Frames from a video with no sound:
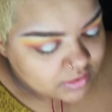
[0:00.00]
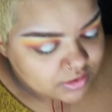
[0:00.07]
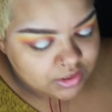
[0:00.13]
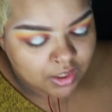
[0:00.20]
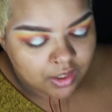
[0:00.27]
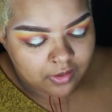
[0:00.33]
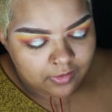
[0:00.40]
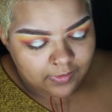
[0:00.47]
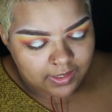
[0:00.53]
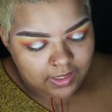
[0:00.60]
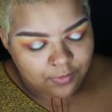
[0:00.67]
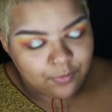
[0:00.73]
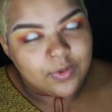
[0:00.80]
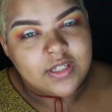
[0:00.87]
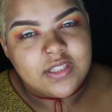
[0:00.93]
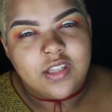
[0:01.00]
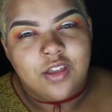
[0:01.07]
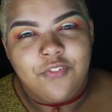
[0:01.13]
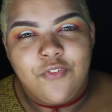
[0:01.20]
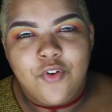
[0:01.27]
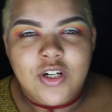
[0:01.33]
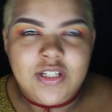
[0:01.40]
So it was
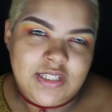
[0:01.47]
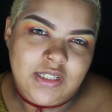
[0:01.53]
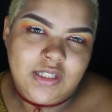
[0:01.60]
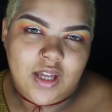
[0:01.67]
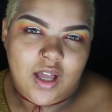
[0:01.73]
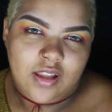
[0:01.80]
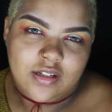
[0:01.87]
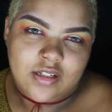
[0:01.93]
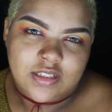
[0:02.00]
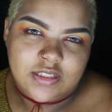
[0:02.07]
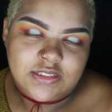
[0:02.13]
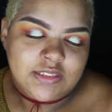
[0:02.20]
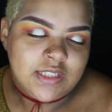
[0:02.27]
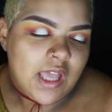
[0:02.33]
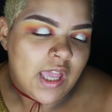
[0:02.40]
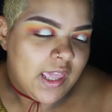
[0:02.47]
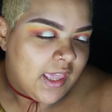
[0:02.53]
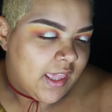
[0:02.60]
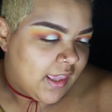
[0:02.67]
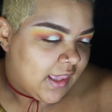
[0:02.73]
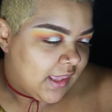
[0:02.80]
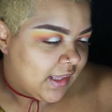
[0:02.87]
$14,
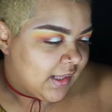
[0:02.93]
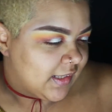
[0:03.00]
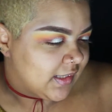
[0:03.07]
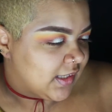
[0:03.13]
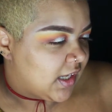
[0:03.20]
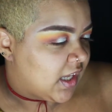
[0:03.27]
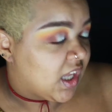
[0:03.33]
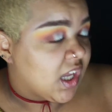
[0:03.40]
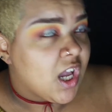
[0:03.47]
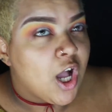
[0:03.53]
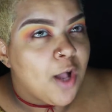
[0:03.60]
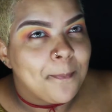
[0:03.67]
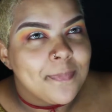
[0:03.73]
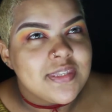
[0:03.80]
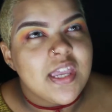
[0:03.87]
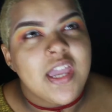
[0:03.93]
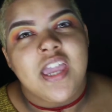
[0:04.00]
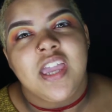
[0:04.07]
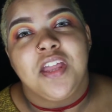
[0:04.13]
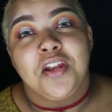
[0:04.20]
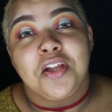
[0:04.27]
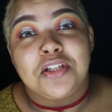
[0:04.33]
and it comes
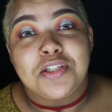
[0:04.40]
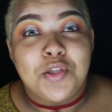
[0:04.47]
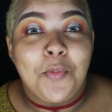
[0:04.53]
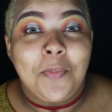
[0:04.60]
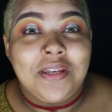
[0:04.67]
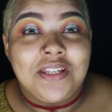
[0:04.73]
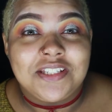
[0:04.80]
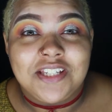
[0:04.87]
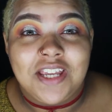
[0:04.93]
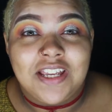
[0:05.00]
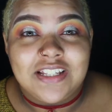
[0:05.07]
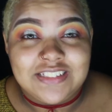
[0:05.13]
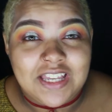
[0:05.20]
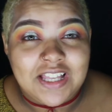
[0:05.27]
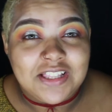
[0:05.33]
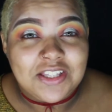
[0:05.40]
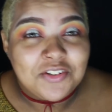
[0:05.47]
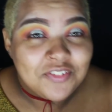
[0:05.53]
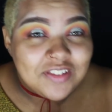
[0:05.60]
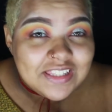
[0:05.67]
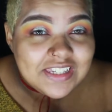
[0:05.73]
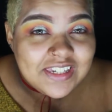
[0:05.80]
in so many shades. Like
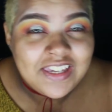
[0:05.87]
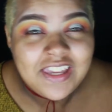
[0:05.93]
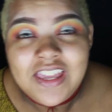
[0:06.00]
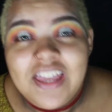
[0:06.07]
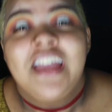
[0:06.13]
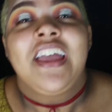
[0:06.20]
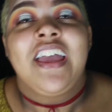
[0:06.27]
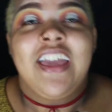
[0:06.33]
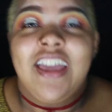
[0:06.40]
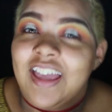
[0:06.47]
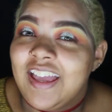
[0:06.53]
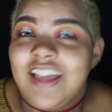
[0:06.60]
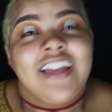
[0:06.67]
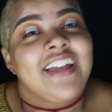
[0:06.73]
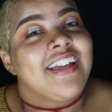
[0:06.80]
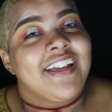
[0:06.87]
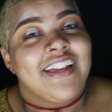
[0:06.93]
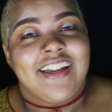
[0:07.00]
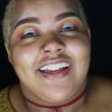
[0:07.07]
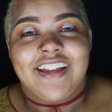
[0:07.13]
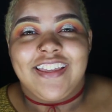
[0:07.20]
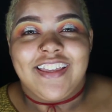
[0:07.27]
literally,
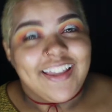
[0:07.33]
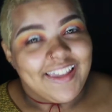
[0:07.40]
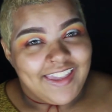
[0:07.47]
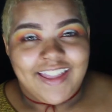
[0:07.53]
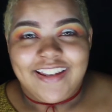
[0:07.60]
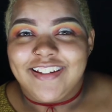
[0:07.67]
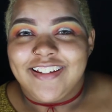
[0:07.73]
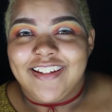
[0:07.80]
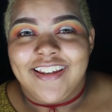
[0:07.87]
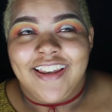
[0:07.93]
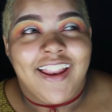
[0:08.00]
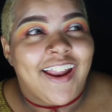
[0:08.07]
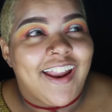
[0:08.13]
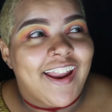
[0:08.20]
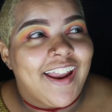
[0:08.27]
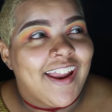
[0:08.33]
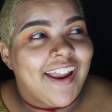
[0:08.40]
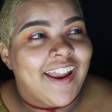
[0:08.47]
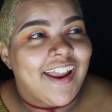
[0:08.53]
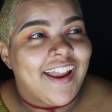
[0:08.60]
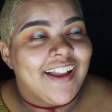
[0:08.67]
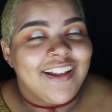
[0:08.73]
you're getting,
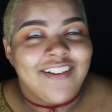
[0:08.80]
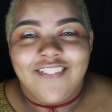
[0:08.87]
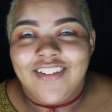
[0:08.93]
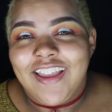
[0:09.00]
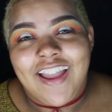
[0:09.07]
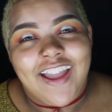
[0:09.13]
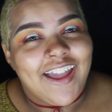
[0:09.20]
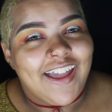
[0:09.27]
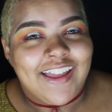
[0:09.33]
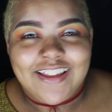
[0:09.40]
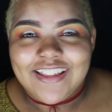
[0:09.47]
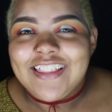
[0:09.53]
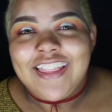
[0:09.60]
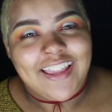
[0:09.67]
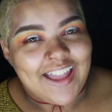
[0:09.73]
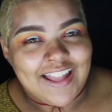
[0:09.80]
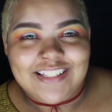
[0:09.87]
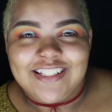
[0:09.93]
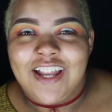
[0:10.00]
they got you